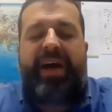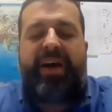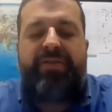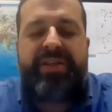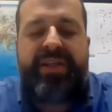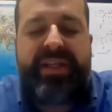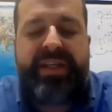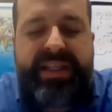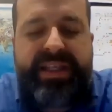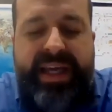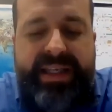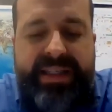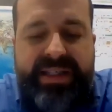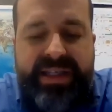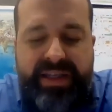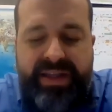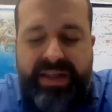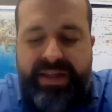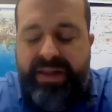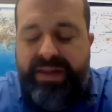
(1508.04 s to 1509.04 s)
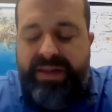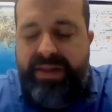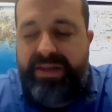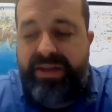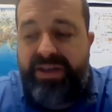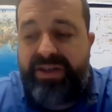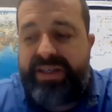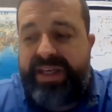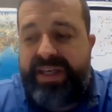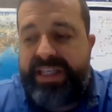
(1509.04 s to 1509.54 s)
housing data, there
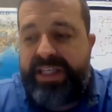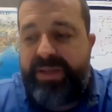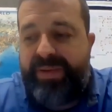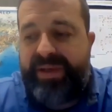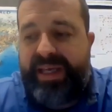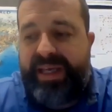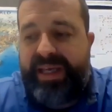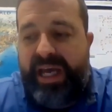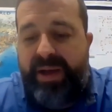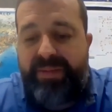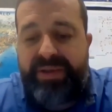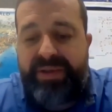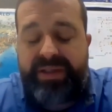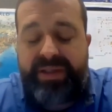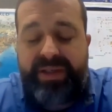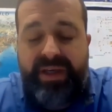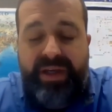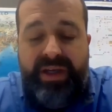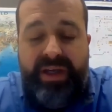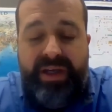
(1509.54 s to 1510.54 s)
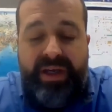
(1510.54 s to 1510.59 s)
does tend to be gaps.